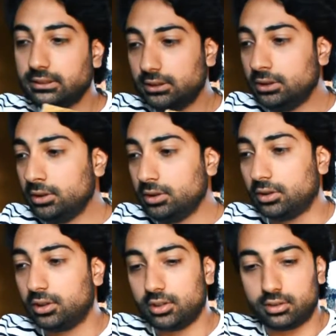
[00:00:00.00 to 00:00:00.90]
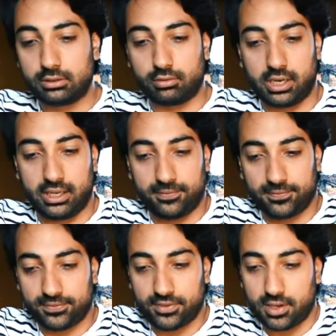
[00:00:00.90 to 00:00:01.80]
Ugh! Right,
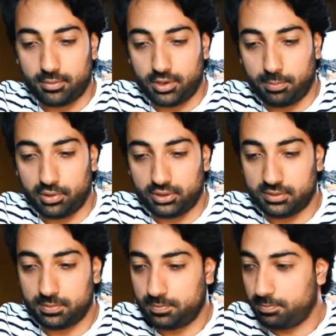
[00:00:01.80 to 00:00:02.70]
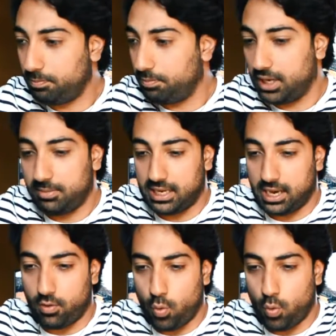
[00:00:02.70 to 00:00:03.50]
I'm going to pull this baby out.